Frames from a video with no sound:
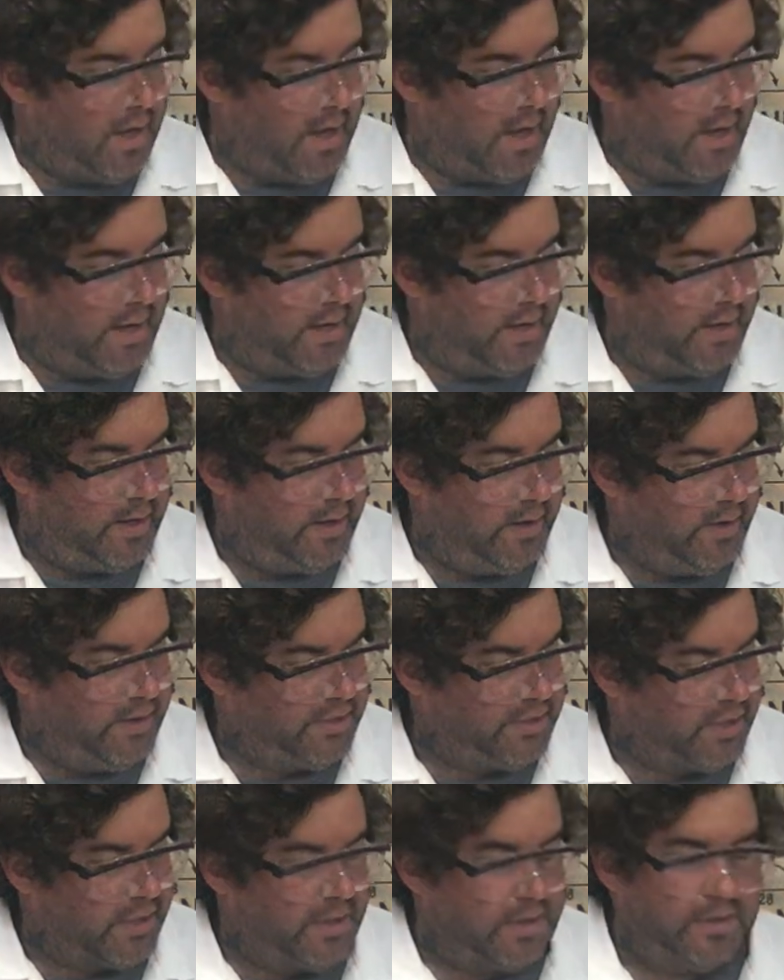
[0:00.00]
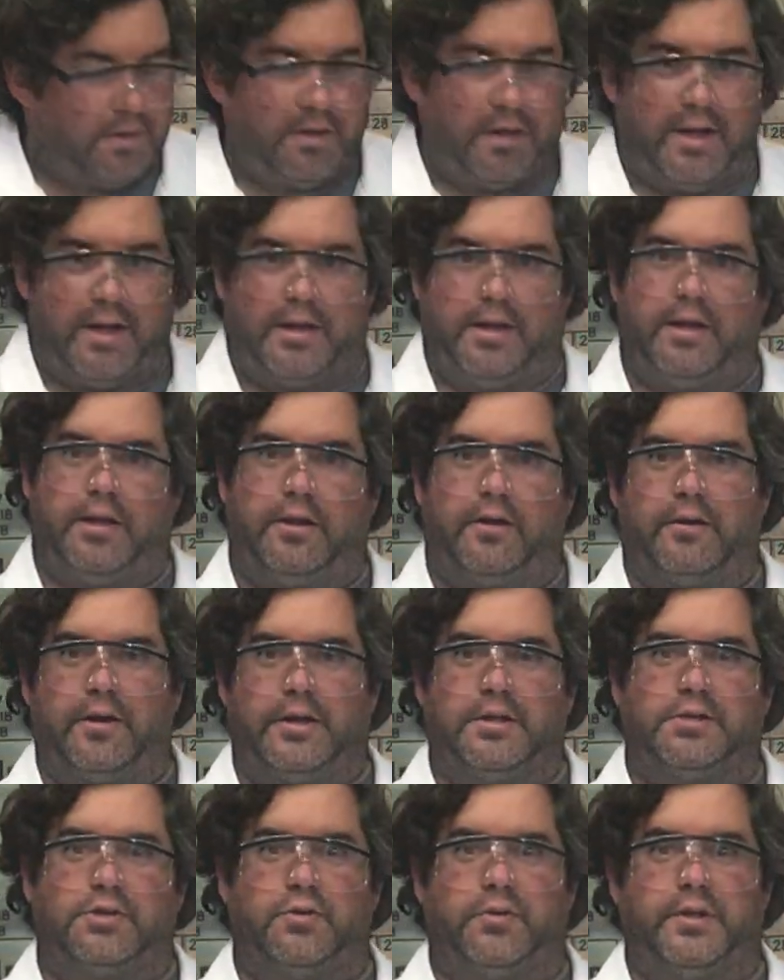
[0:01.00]
adhesion,
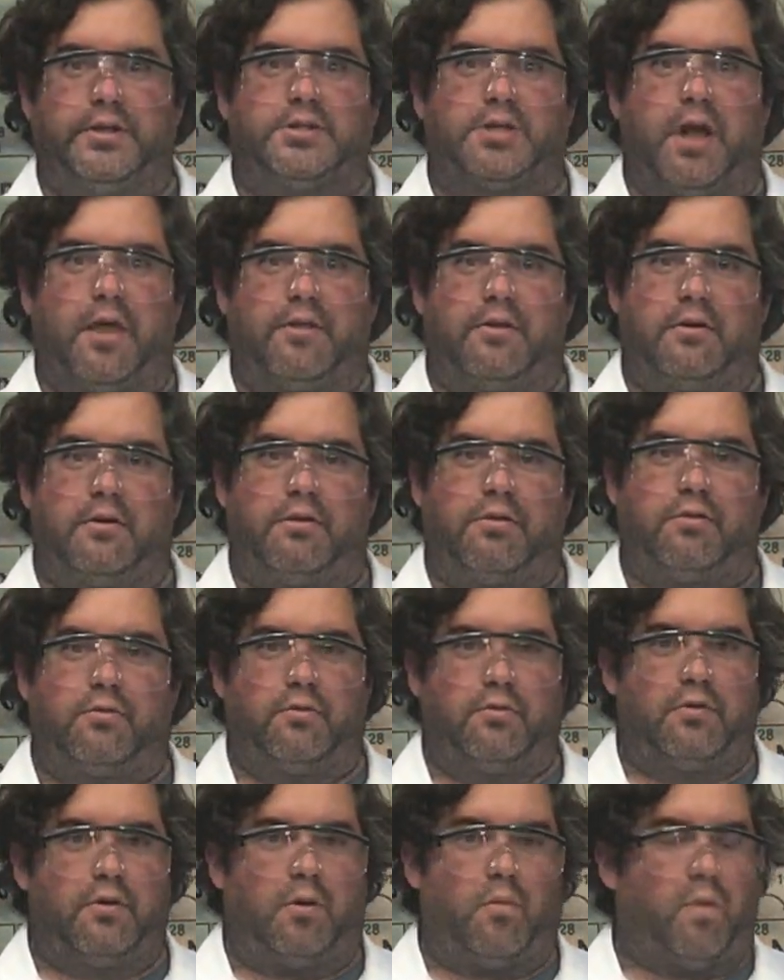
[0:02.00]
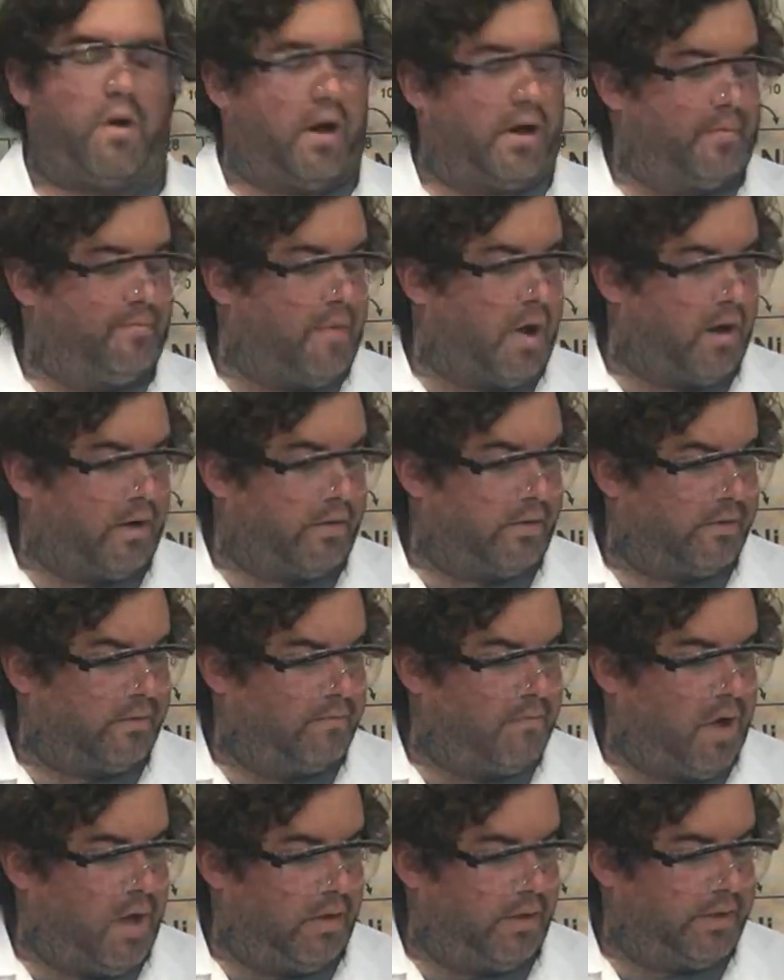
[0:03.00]
adhering to each other through their water
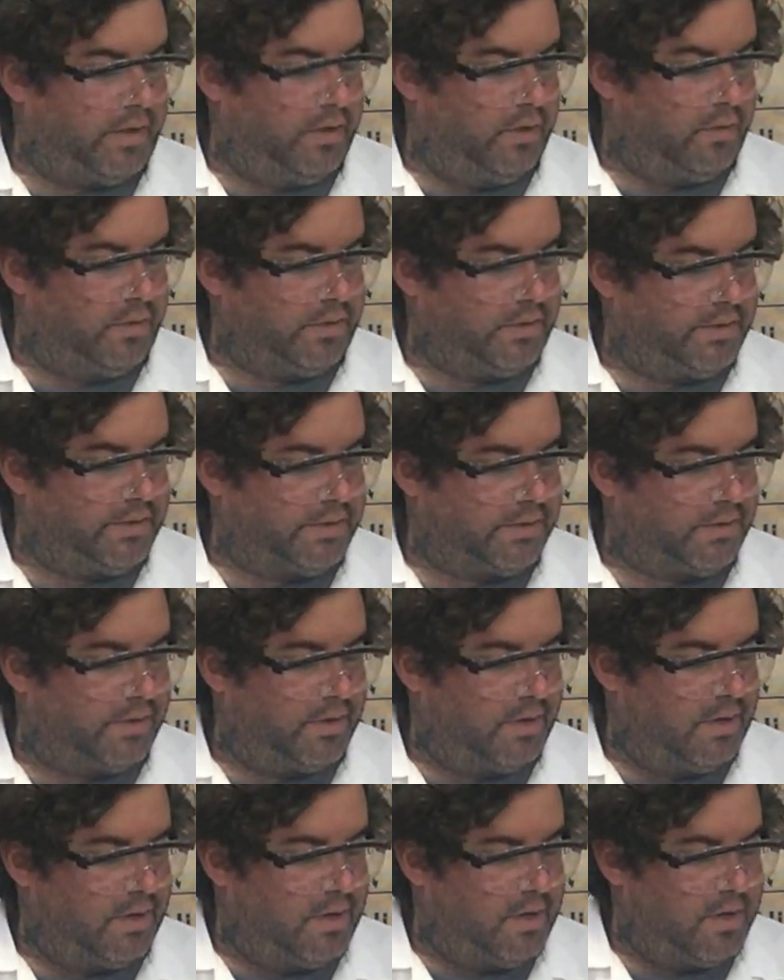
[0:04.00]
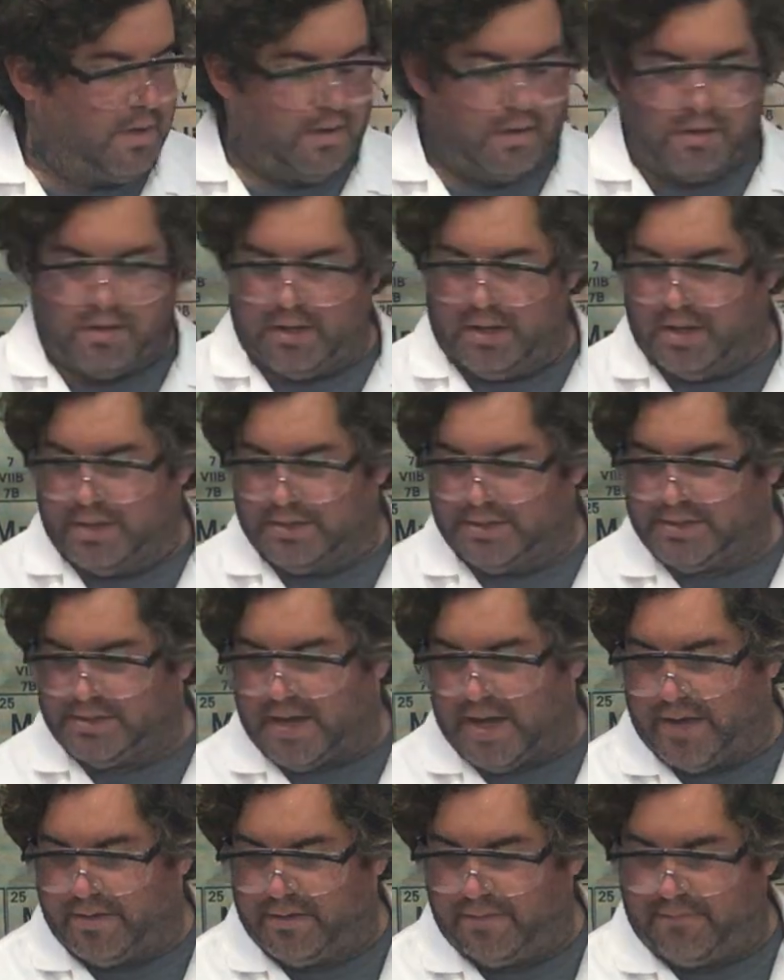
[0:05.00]
molecules
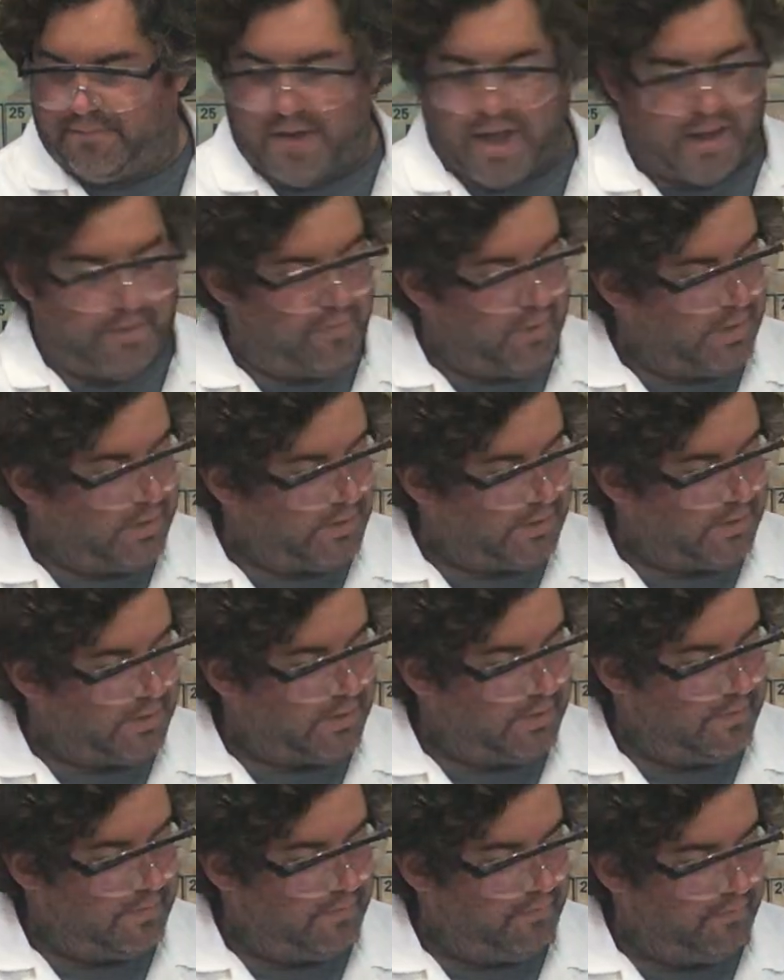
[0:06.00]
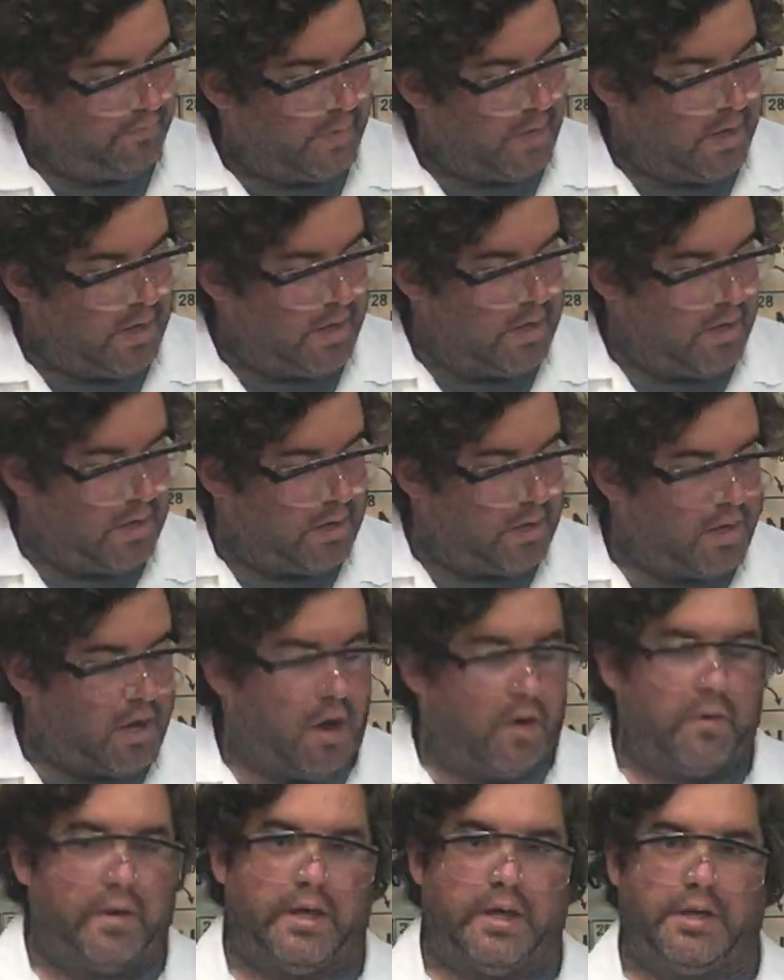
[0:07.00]
inside the fibers,
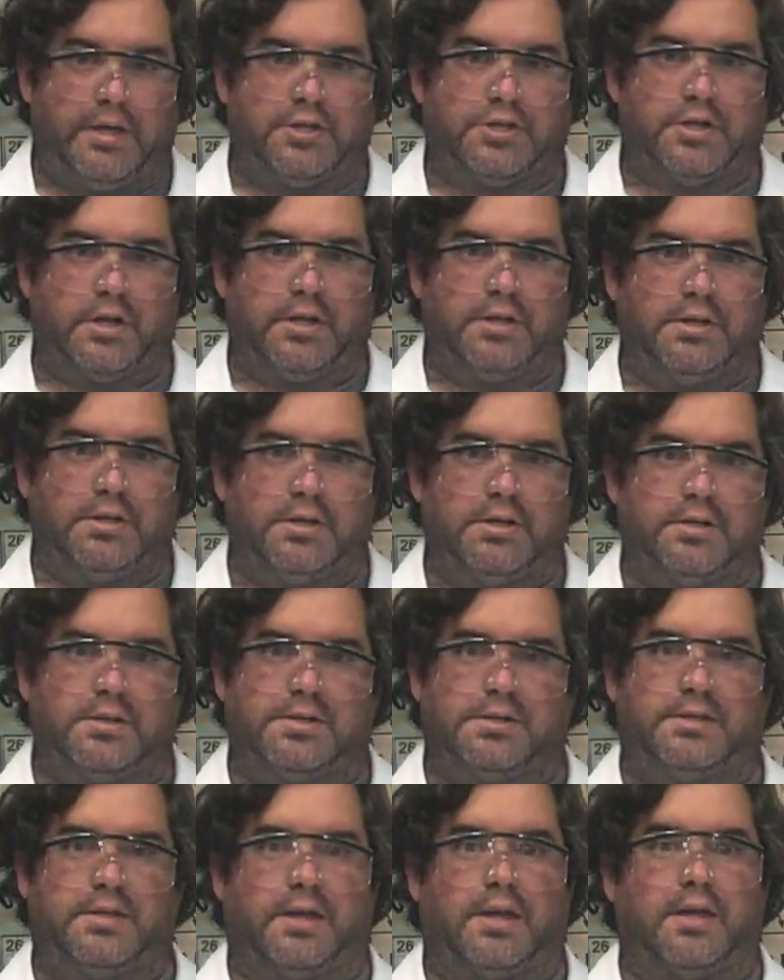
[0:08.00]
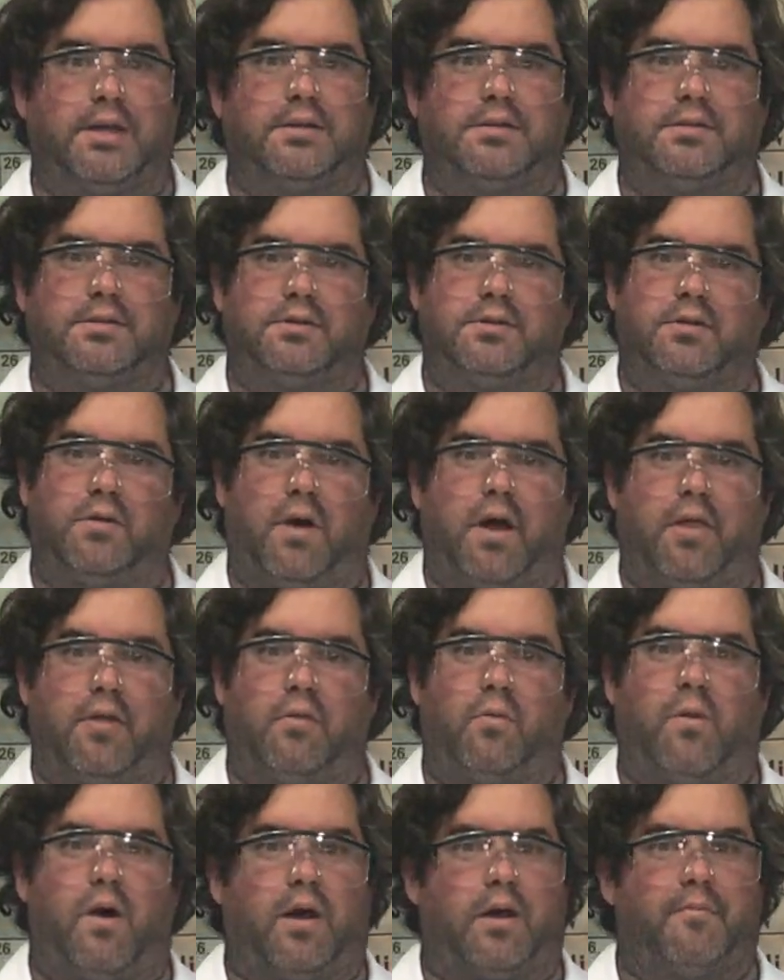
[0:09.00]
cohesion, sticking to other
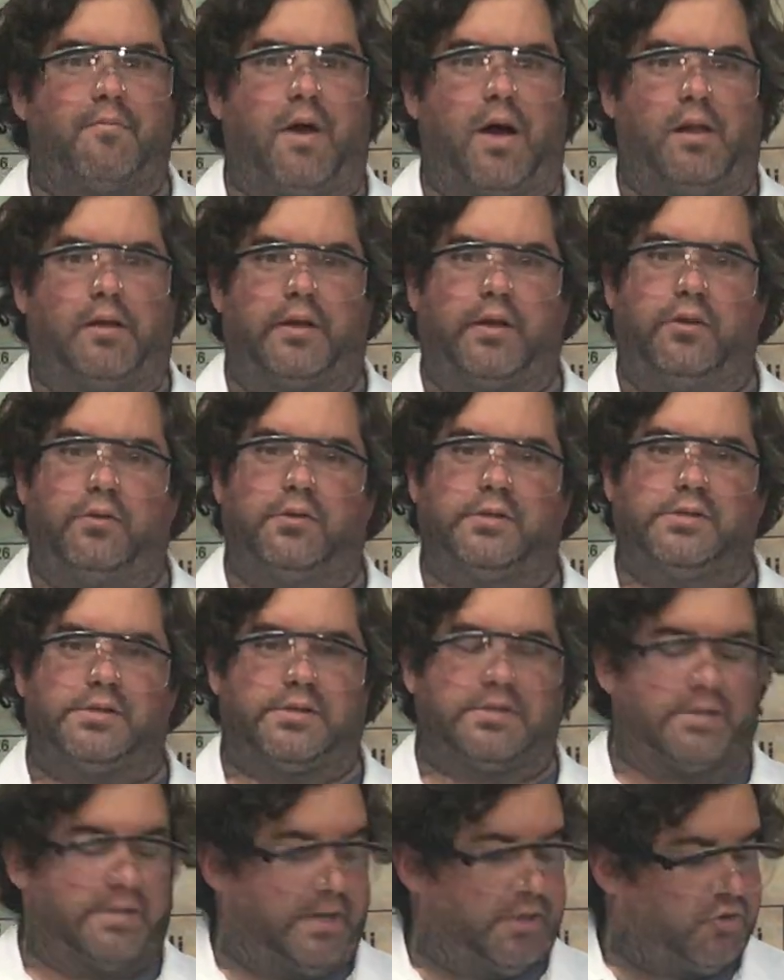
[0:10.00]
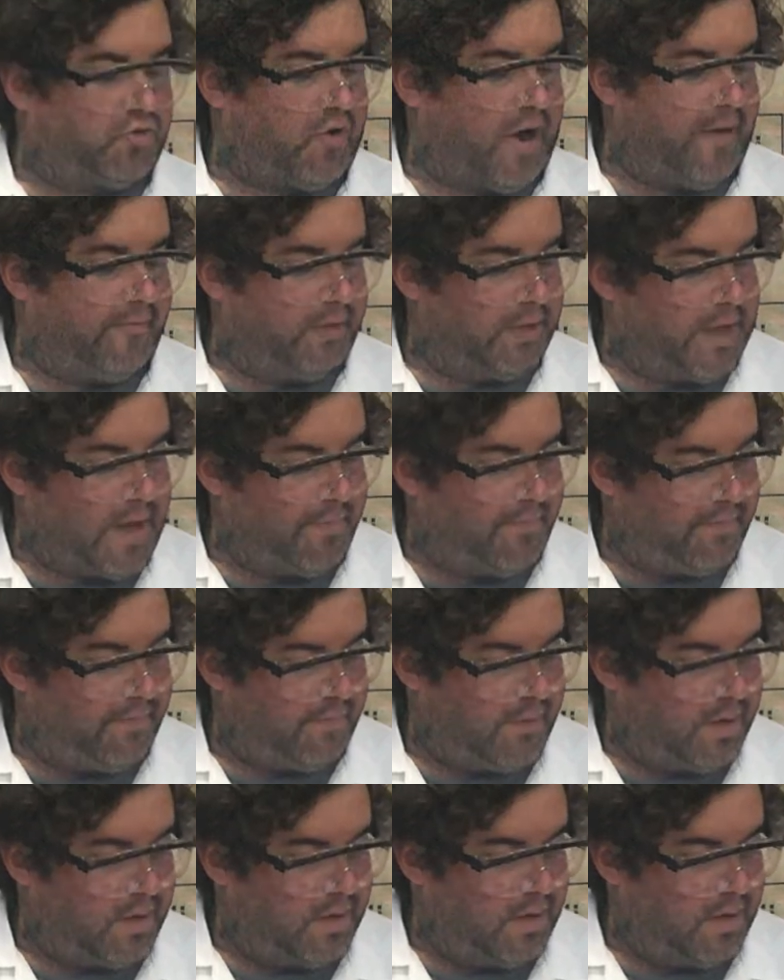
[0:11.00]
water molecules as they travel up,